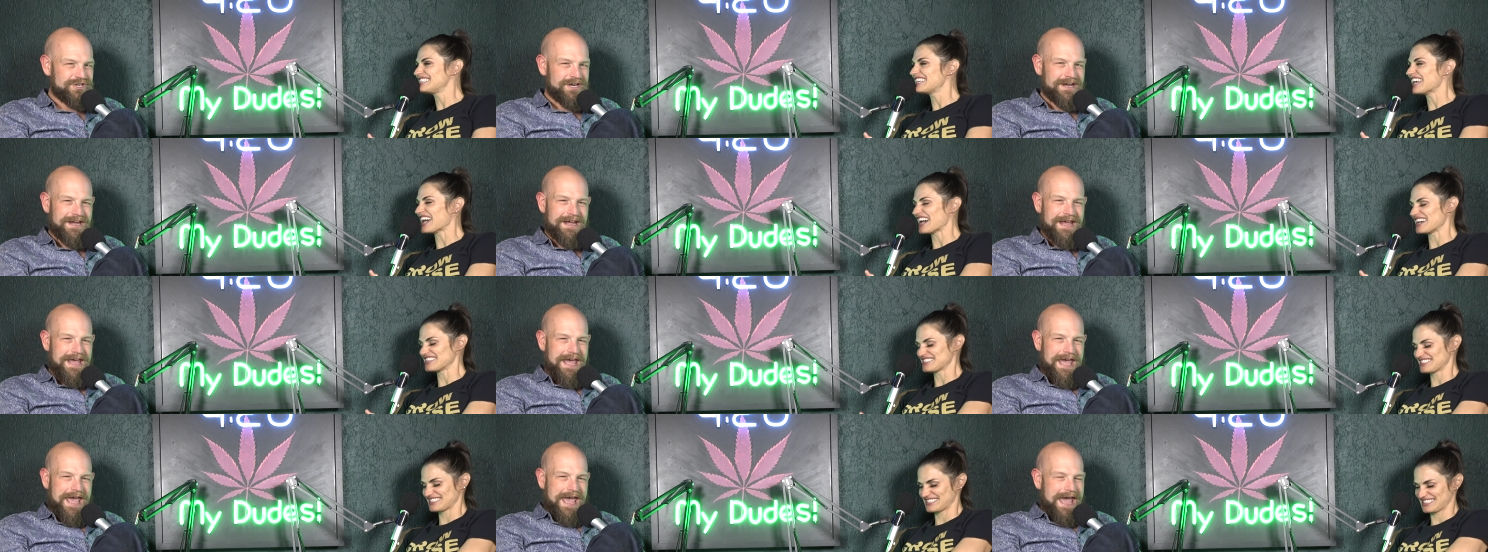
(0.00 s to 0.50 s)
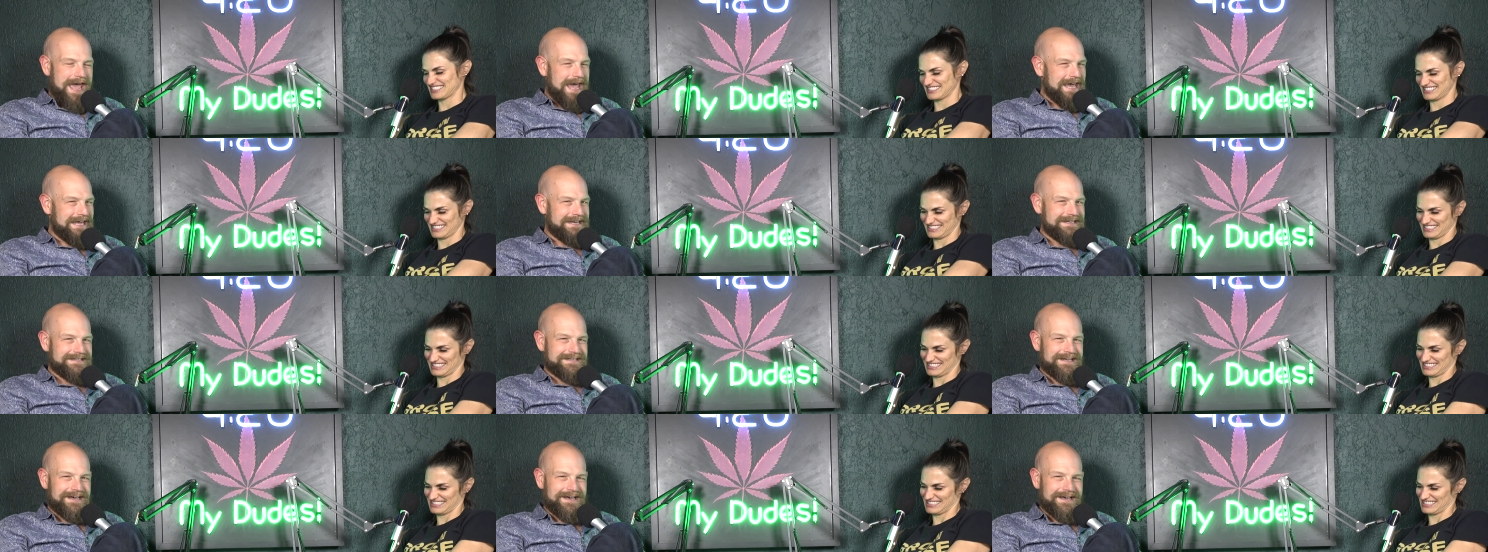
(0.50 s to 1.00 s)
Speaker 1: Yes.
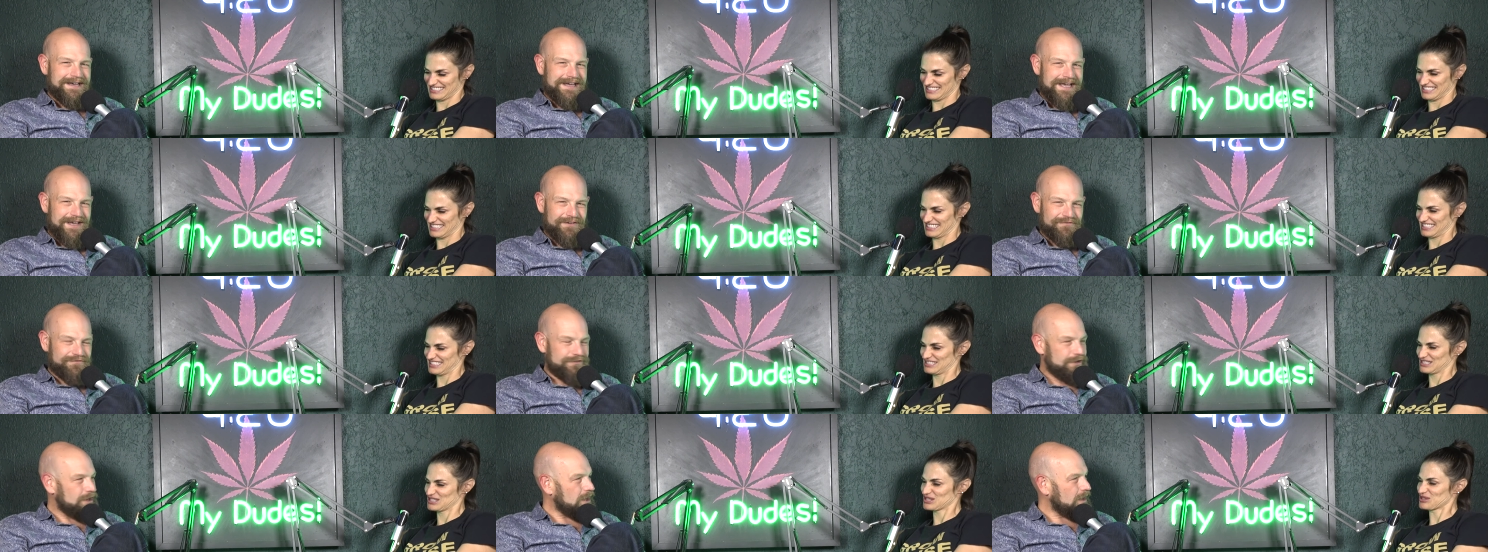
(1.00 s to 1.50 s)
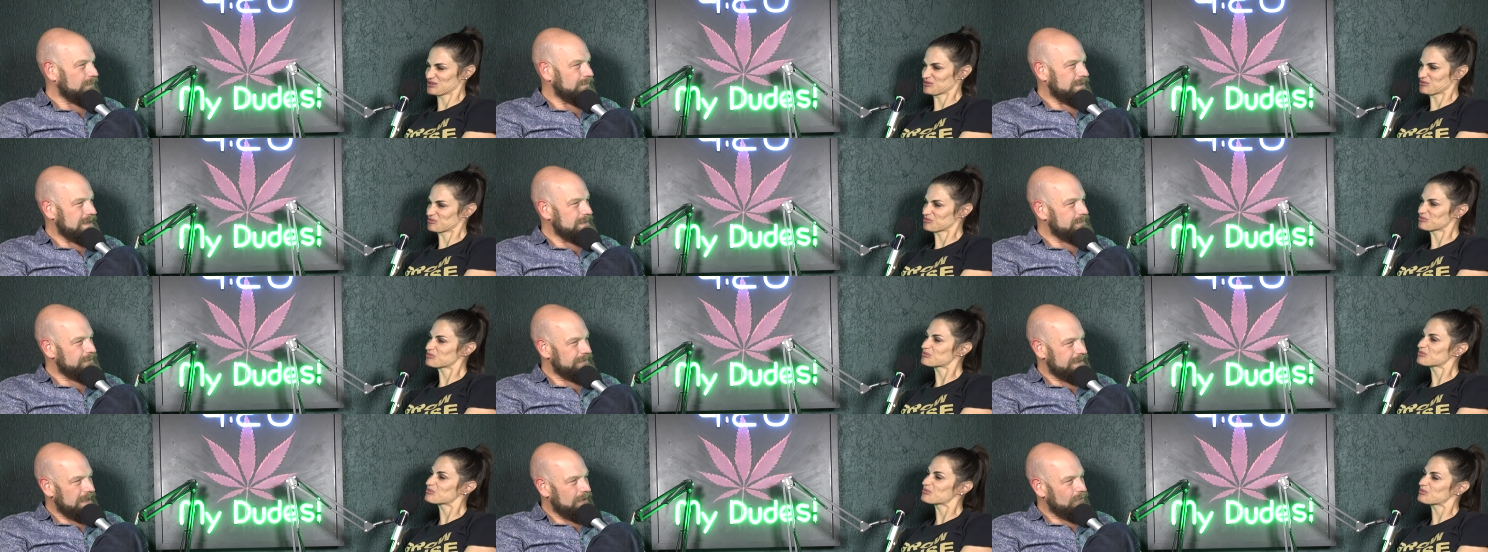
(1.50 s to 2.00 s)
And uh, if there are
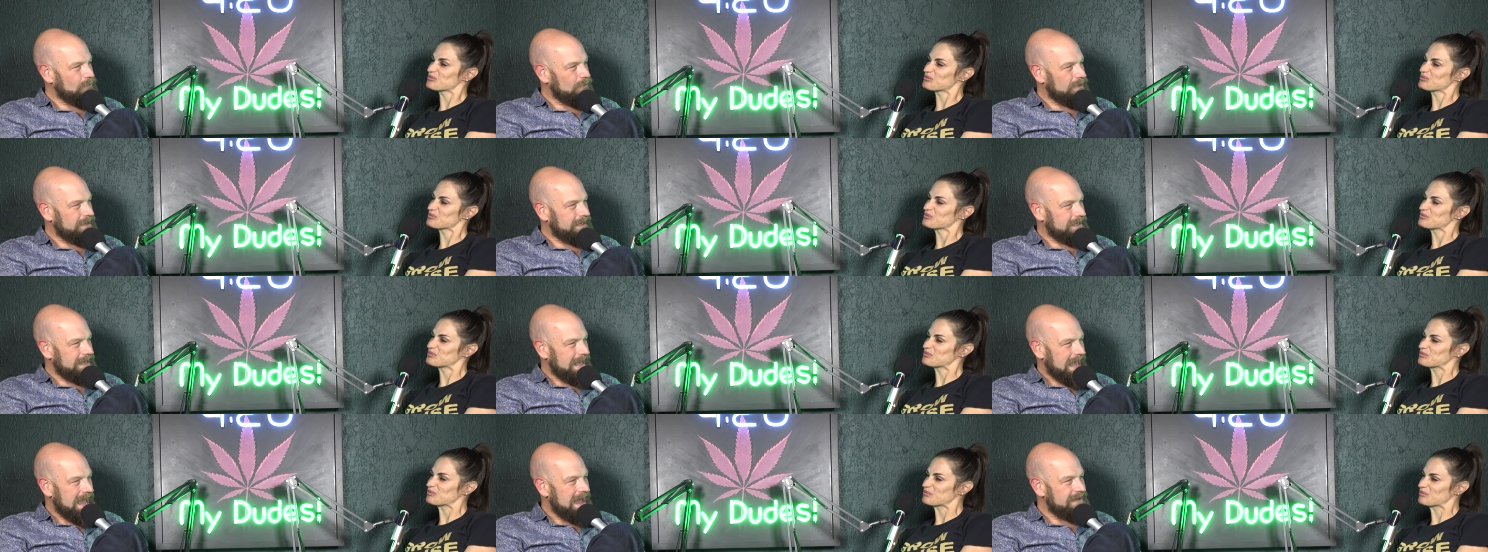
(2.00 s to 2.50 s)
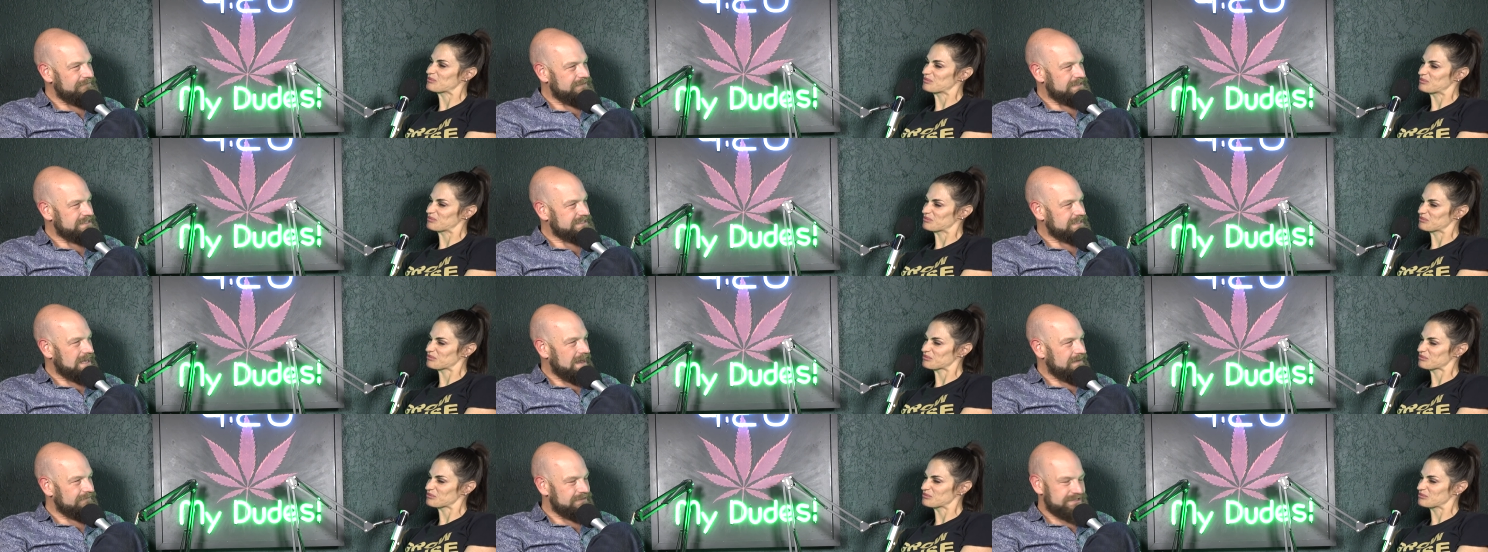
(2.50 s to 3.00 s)
people that want to have this
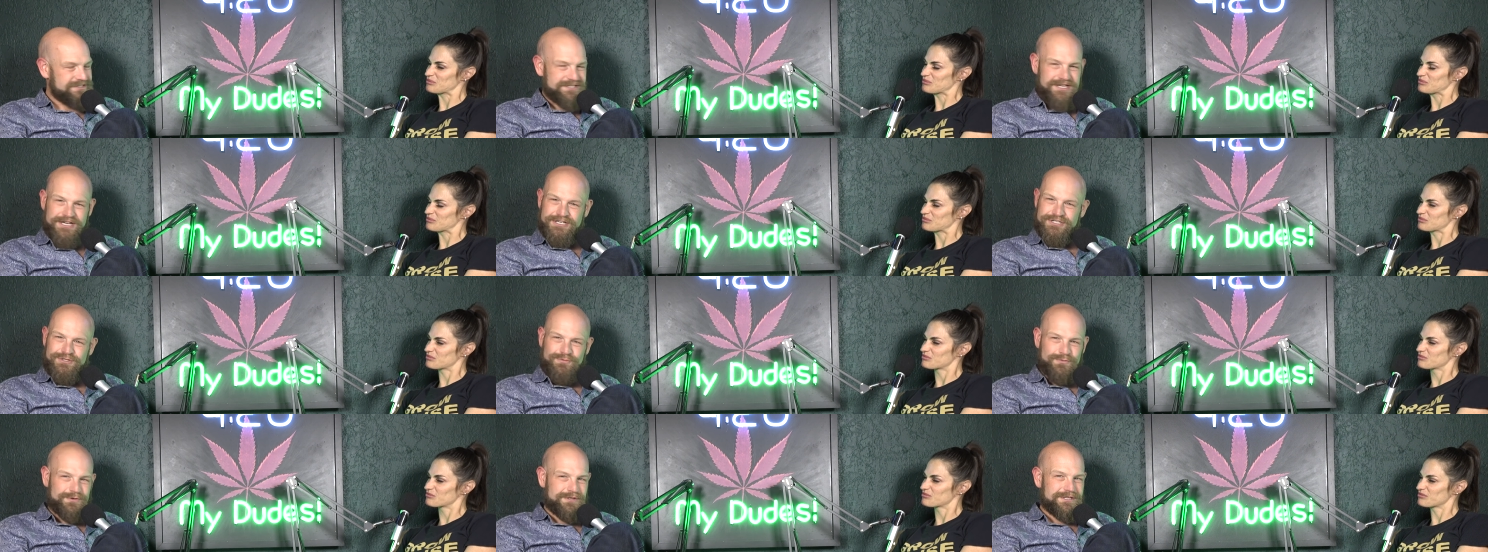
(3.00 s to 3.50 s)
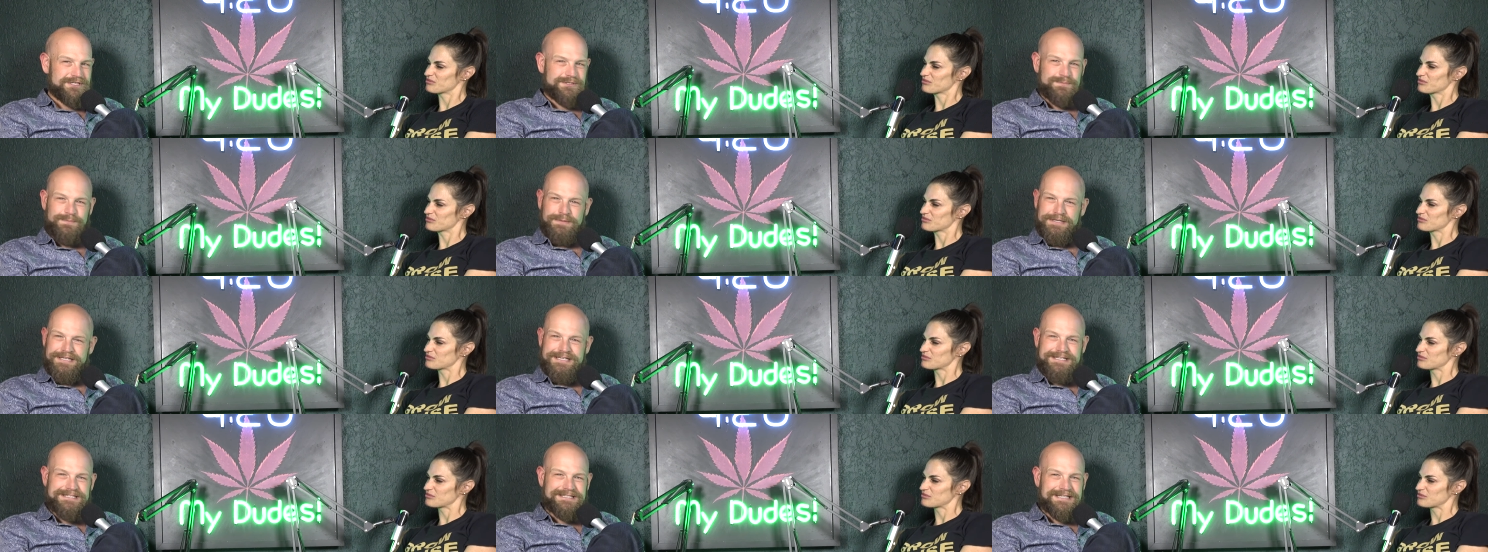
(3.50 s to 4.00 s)
conversation with us,
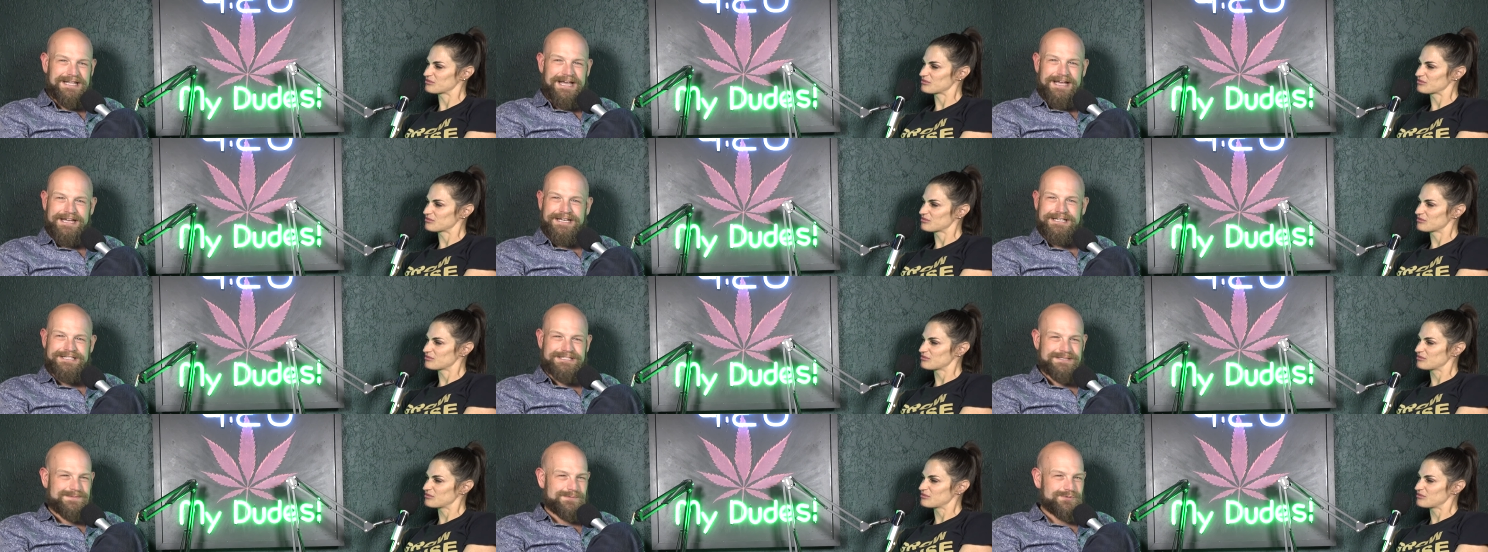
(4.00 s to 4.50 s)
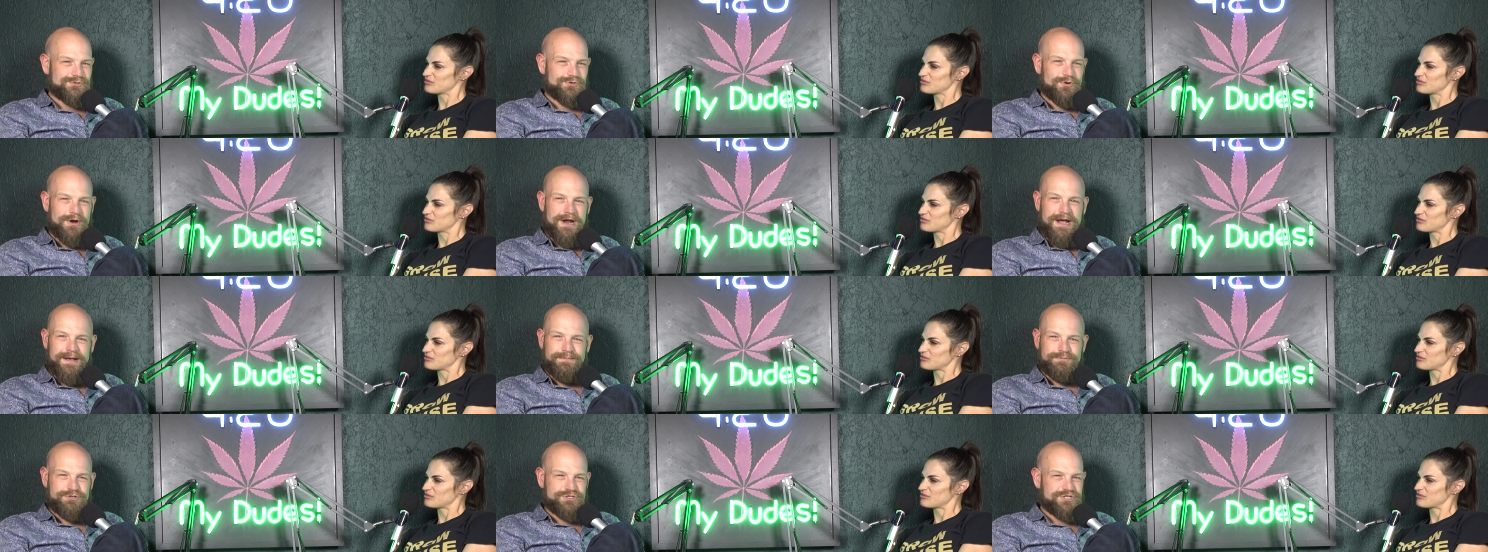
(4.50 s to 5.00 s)
please like and
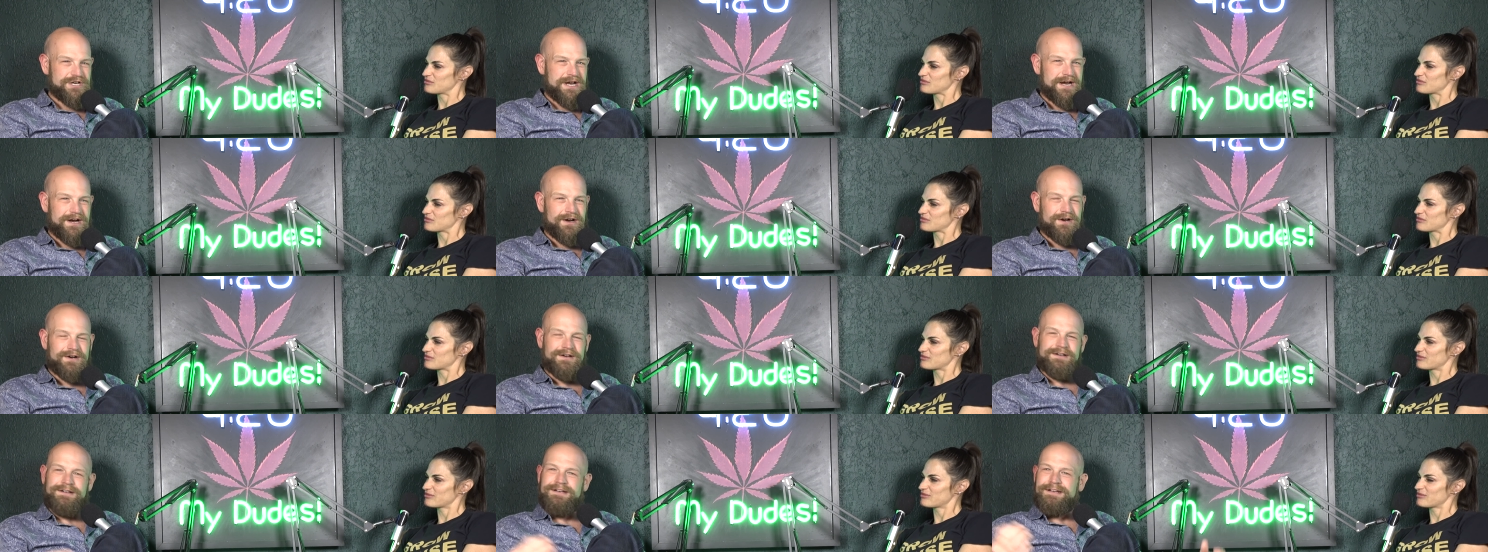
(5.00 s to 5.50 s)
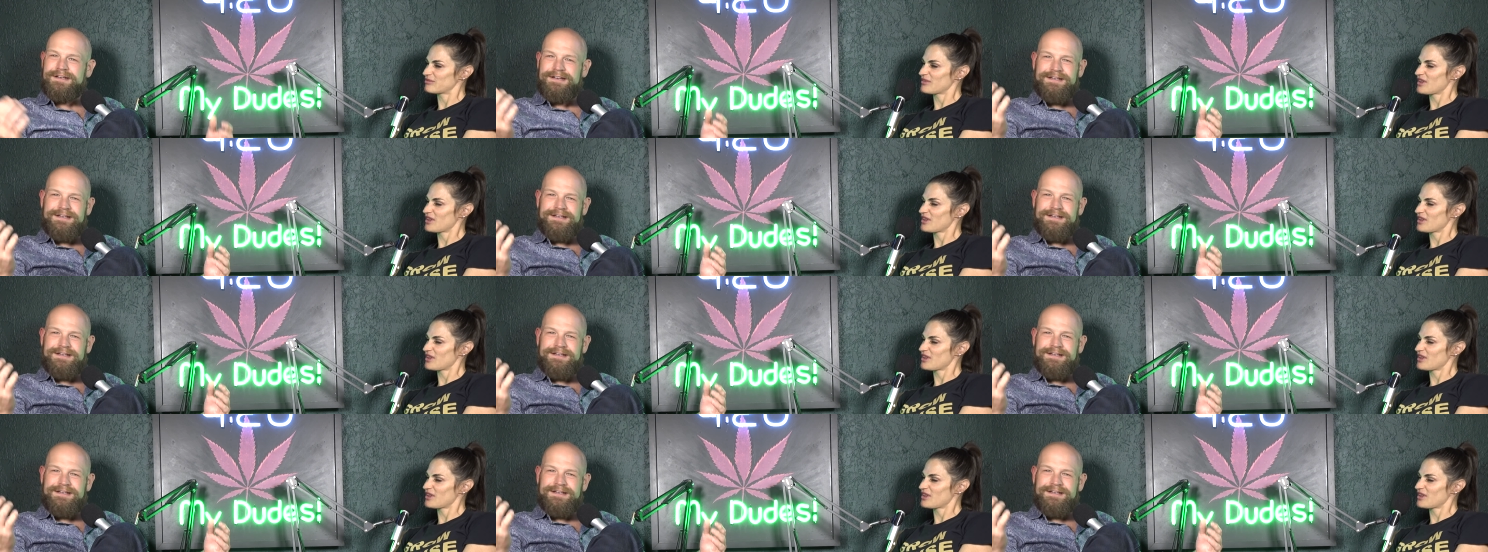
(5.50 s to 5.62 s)
subscribe, share.